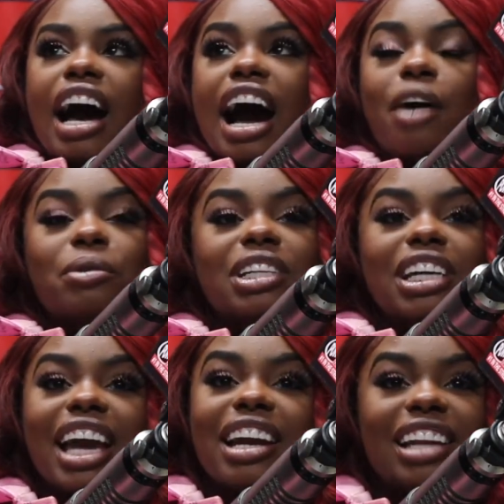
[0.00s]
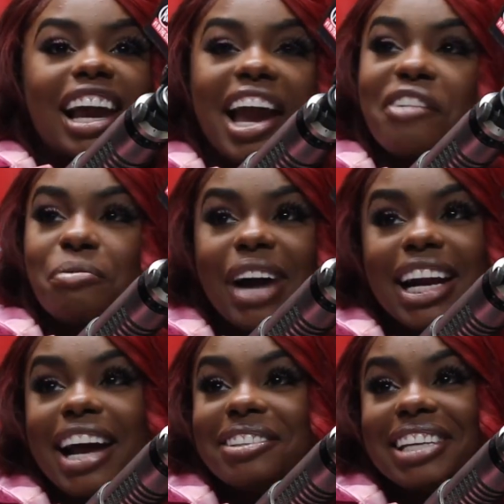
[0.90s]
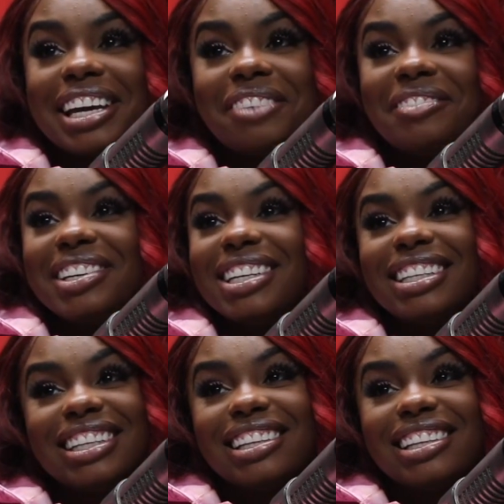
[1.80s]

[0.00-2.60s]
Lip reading: I would look at it like everybody out to get me.